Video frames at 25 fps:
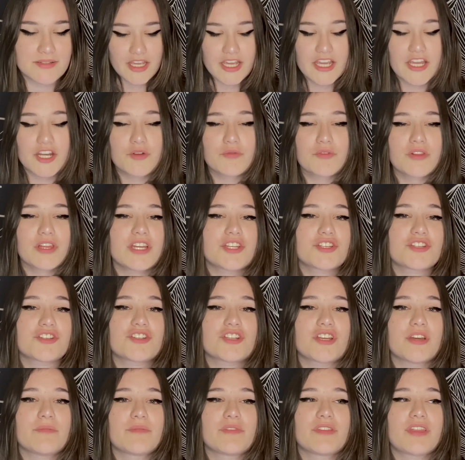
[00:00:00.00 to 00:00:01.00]
In a
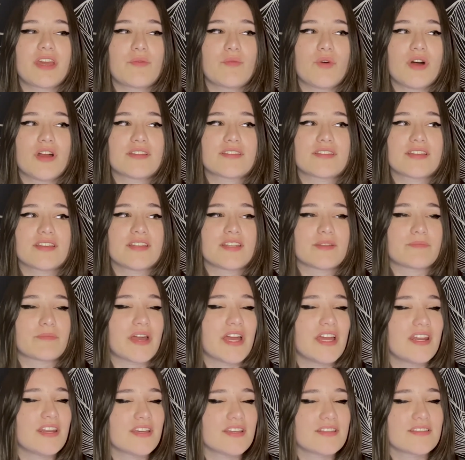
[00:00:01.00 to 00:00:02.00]
relationship, they want
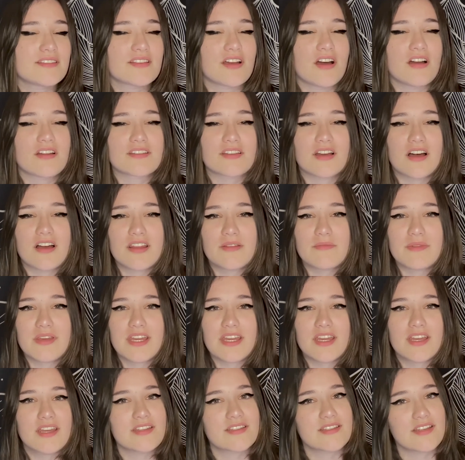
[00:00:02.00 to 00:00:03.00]
independence,
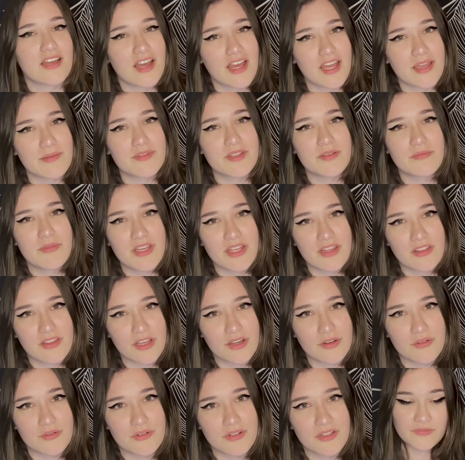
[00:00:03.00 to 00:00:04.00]
autonomy, and time to be
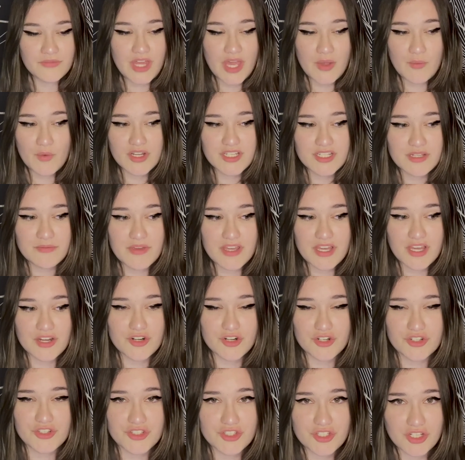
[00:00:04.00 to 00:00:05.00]
alone. They want to be
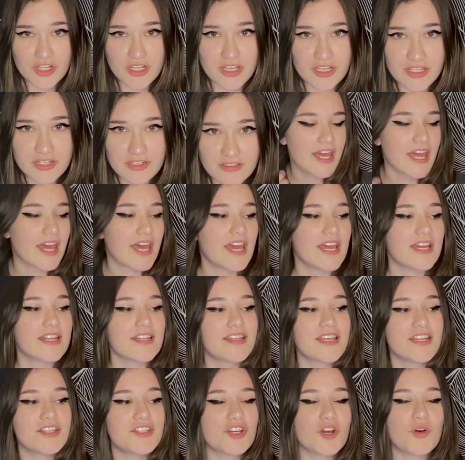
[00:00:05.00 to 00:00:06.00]
understood, and
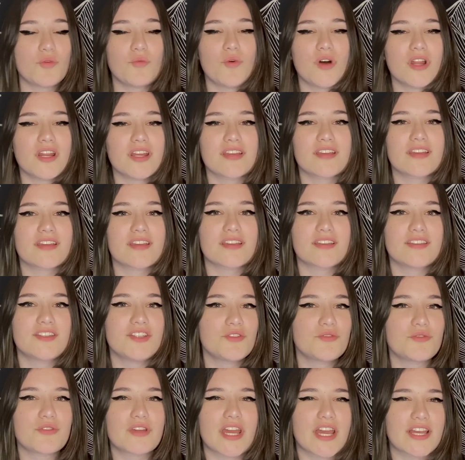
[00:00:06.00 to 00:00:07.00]
they don't want to
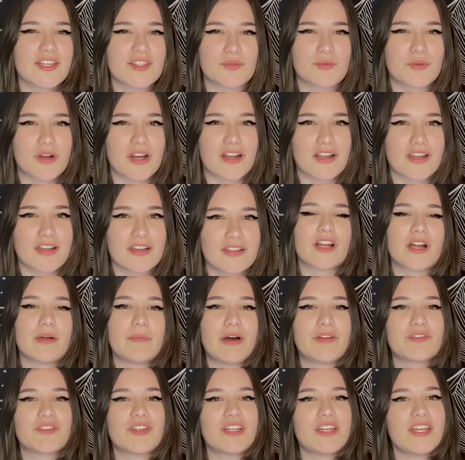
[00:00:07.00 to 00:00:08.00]
do guesswork
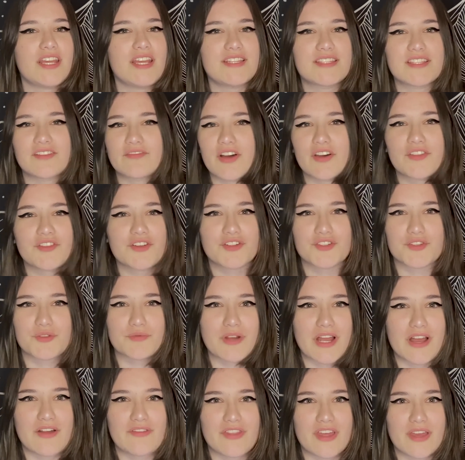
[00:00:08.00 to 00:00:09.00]
about the needs of others
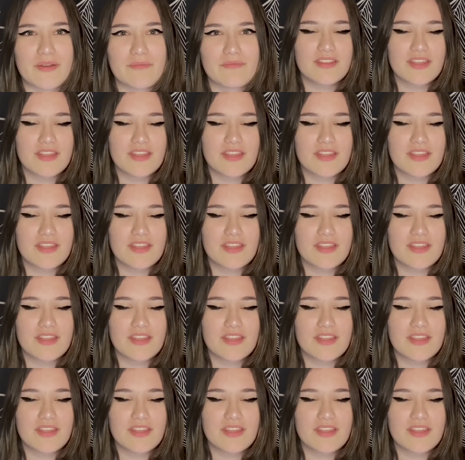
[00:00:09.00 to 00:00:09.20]
around them.